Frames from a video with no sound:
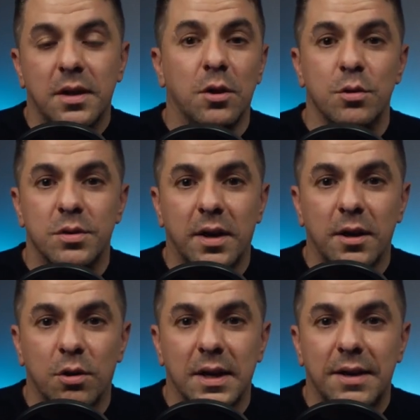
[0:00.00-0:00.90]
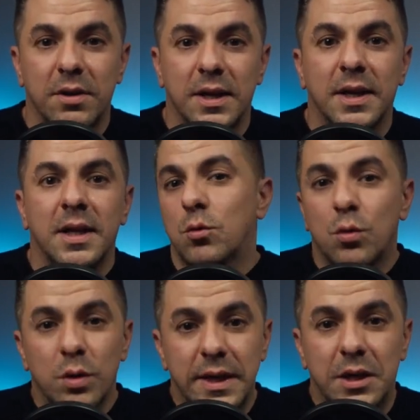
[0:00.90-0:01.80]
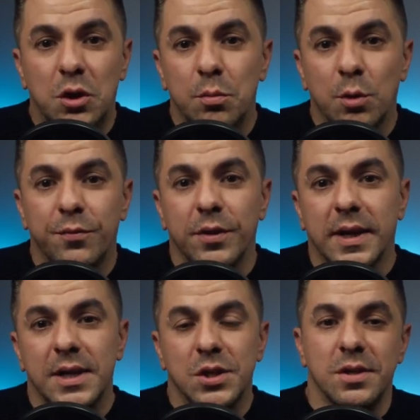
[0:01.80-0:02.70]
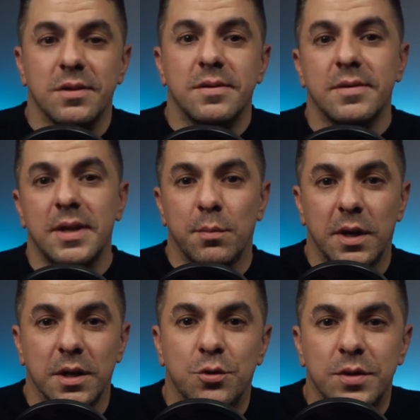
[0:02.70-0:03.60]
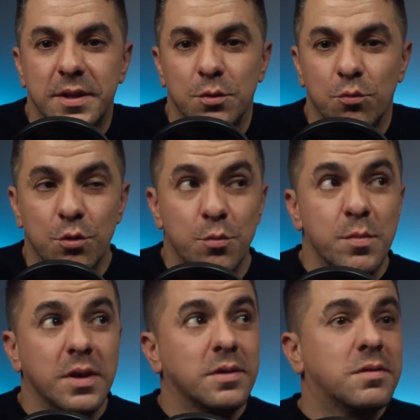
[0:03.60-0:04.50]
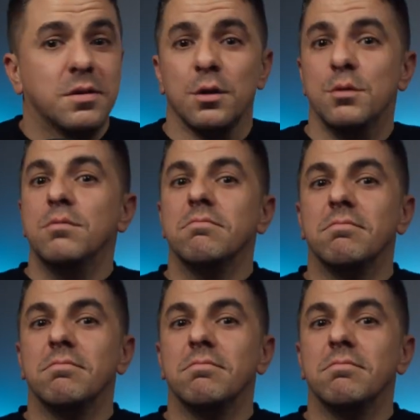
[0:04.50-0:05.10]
no dialogue leveling, or EQ modifications in my untreated room, so